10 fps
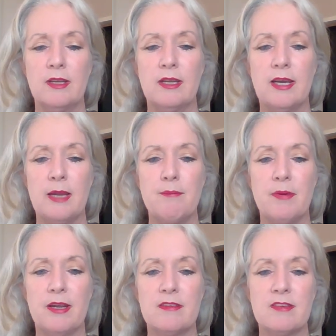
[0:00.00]

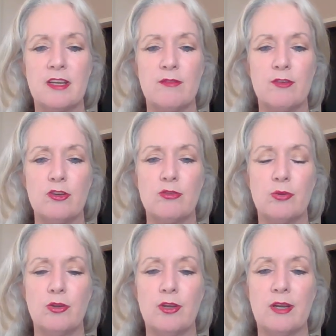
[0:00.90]
game-based and
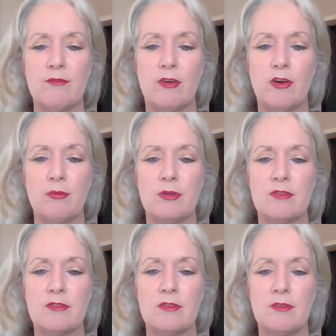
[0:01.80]
virtual learning
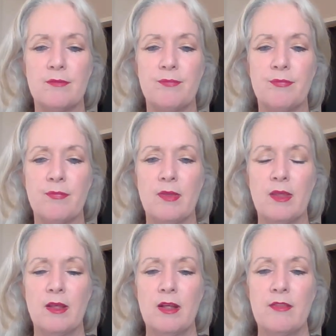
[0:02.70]
environments.
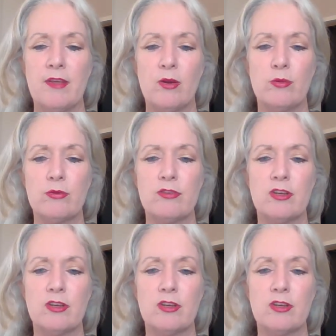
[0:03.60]
They also